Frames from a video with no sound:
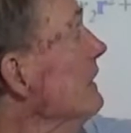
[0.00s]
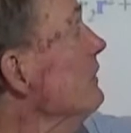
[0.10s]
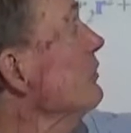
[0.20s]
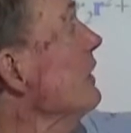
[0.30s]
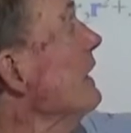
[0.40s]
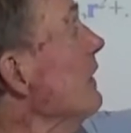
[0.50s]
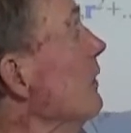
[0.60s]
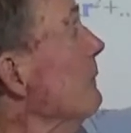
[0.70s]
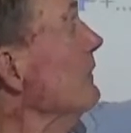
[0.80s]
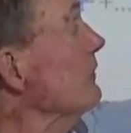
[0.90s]
each
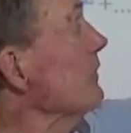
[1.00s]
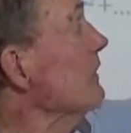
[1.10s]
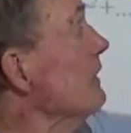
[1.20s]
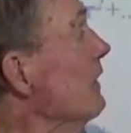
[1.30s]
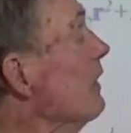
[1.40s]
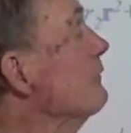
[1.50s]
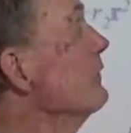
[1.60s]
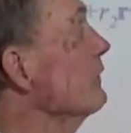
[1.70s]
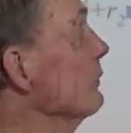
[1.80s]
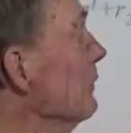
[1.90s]
element
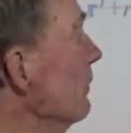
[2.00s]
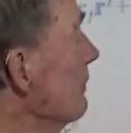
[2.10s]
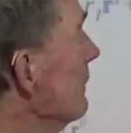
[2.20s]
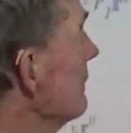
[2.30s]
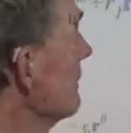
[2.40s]
of the group.